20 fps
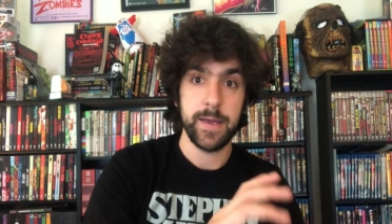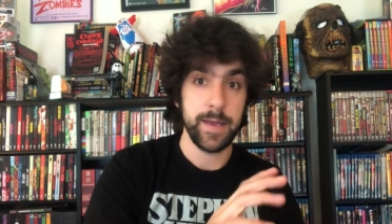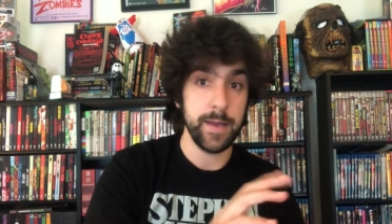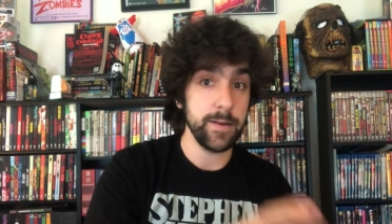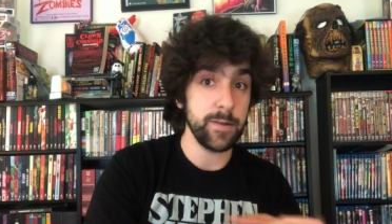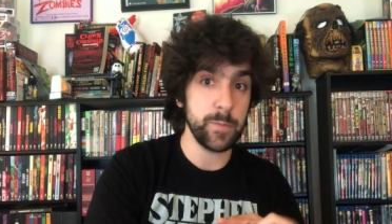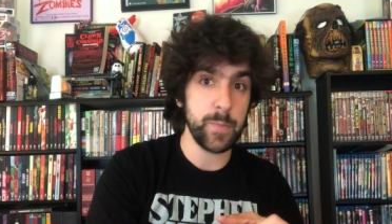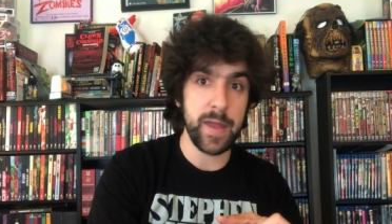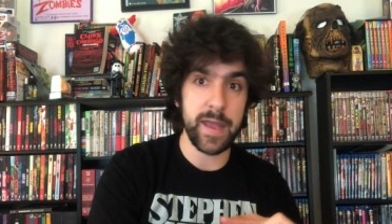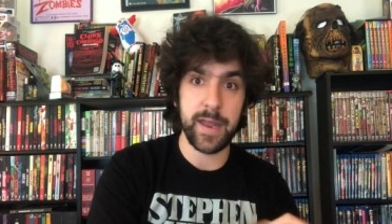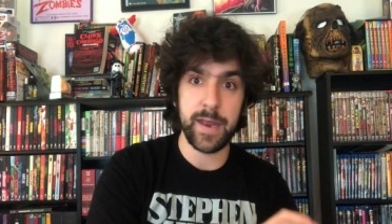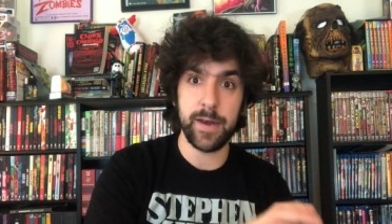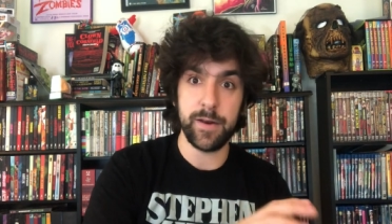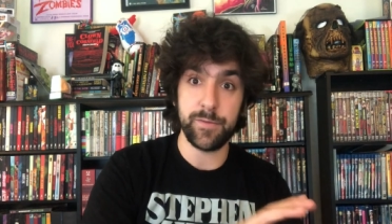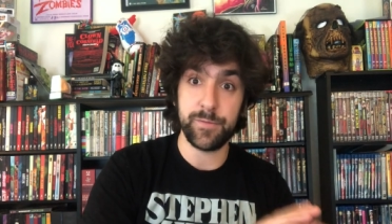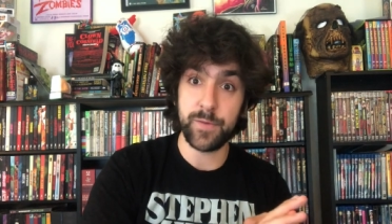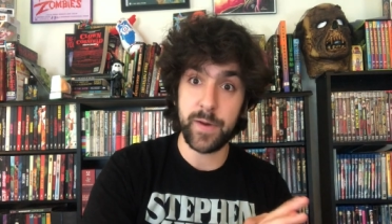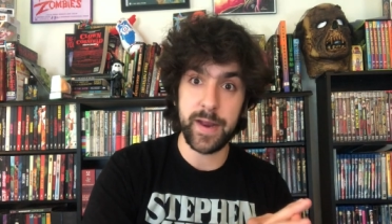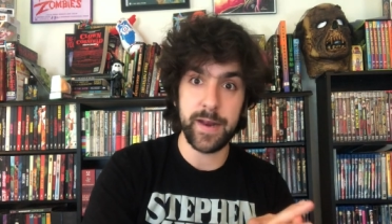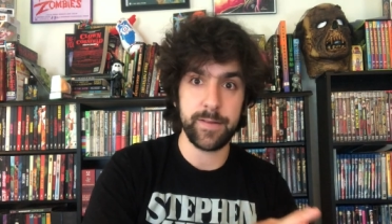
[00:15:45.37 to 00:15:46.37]
and Spain
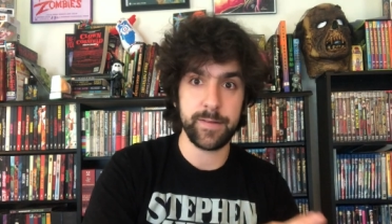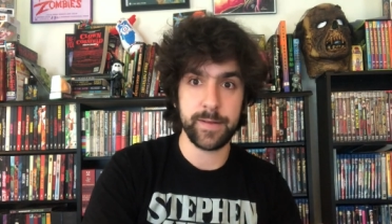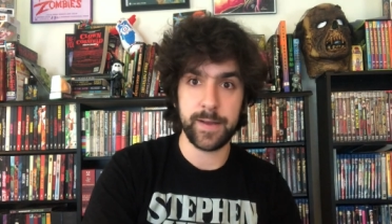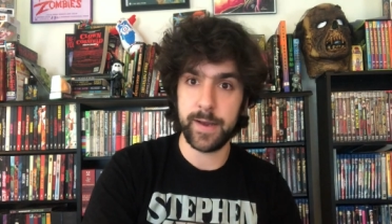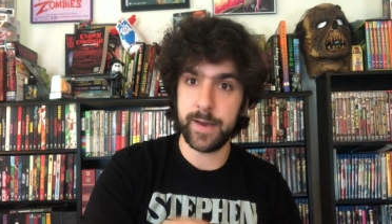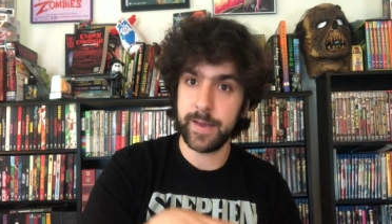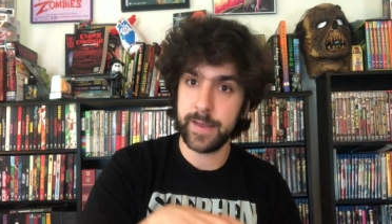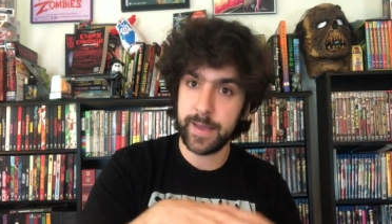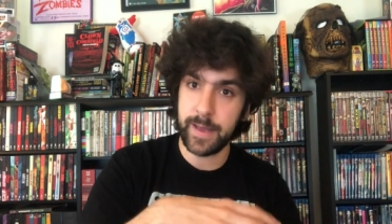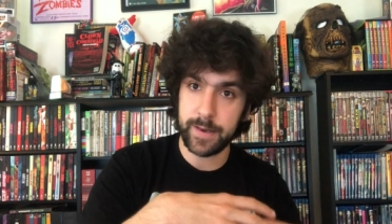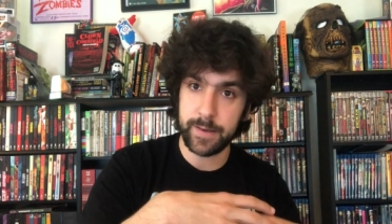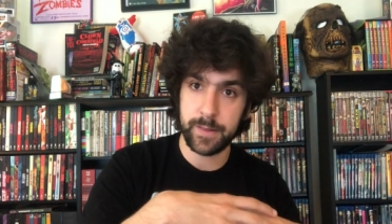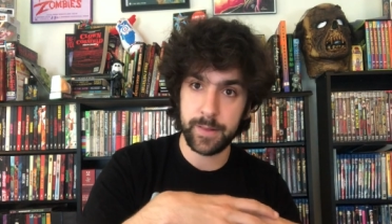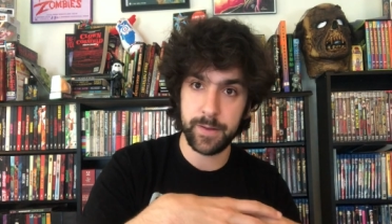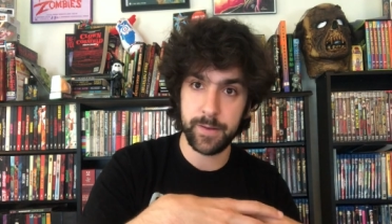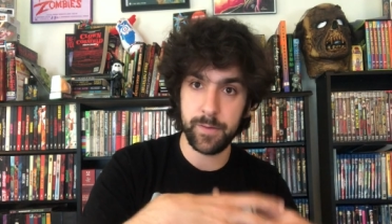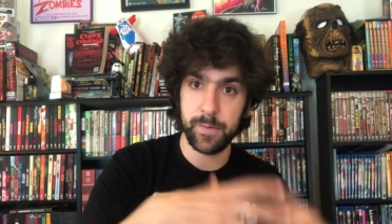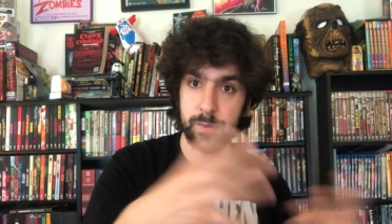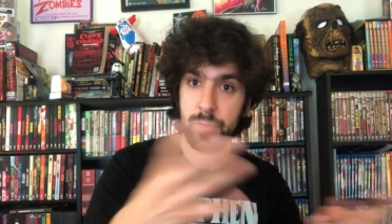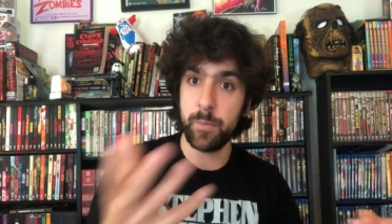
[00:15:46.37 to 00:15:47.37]
and France kind of get
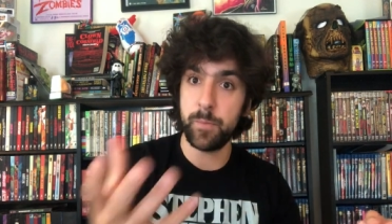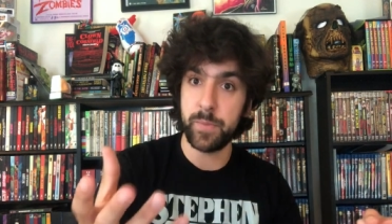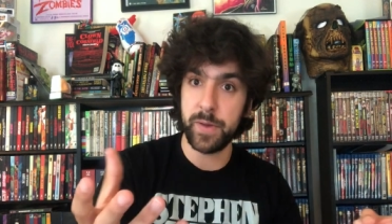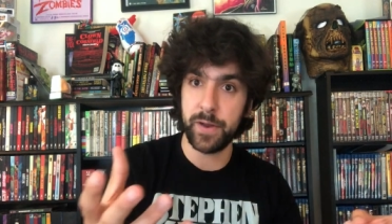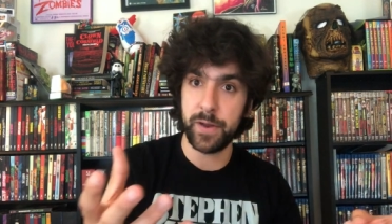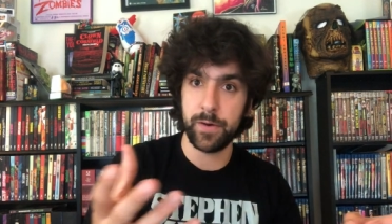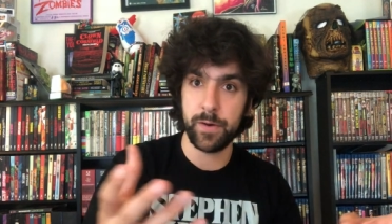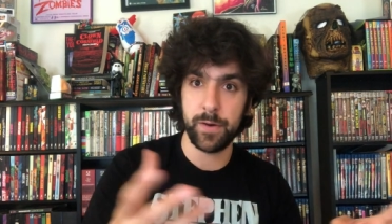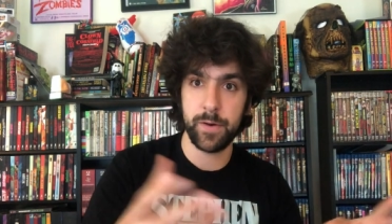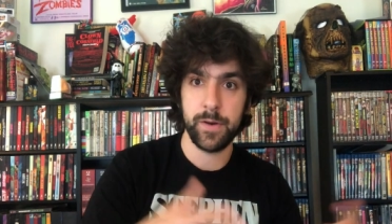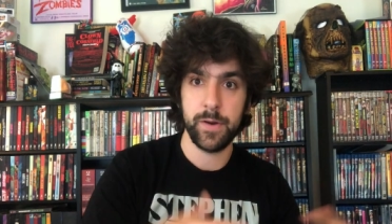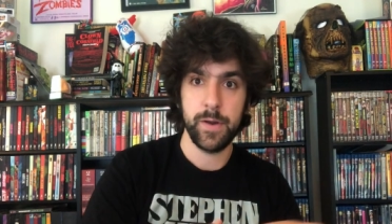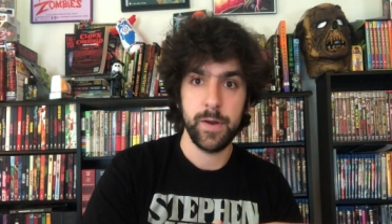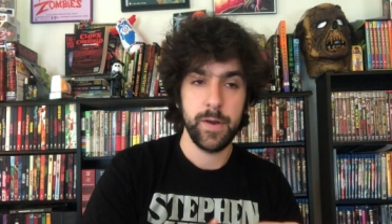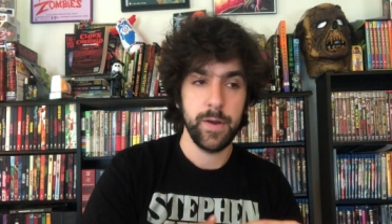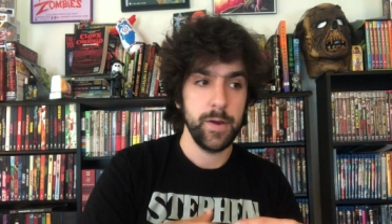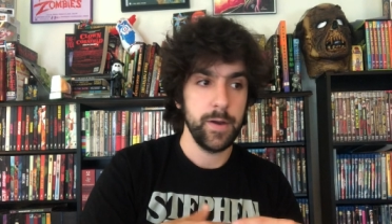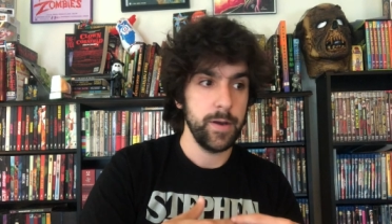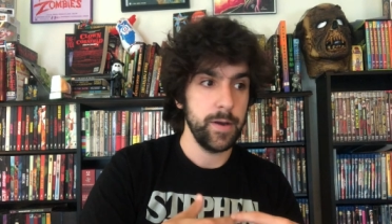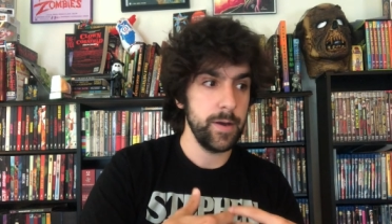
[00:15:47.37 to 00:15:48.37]
the the bigger
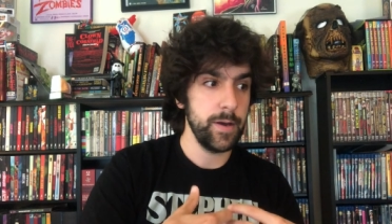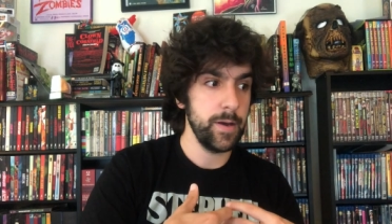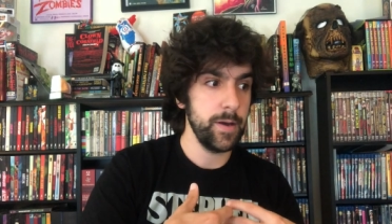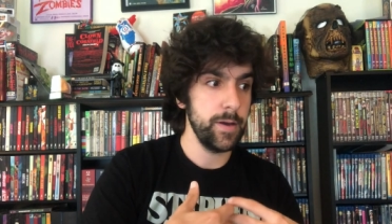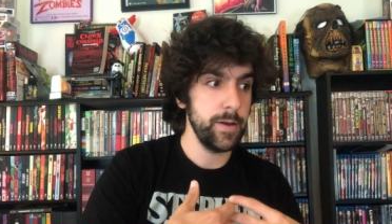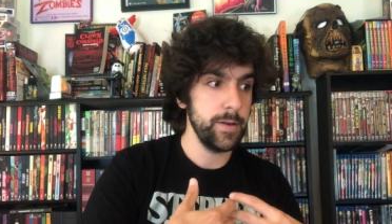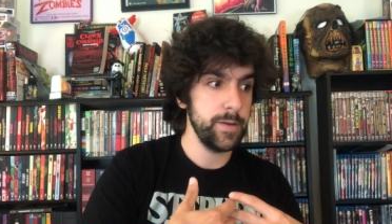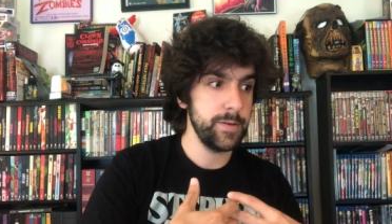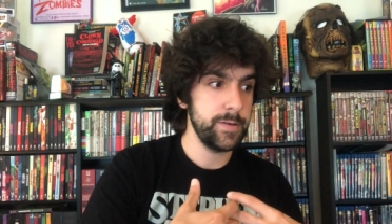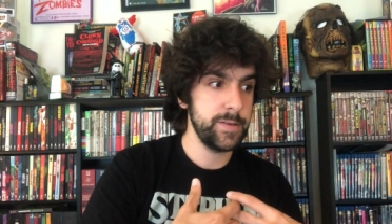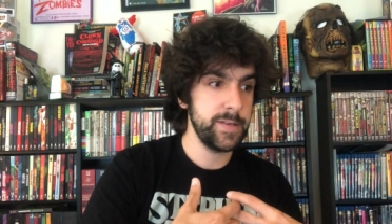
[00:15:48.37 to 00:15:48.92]
uh,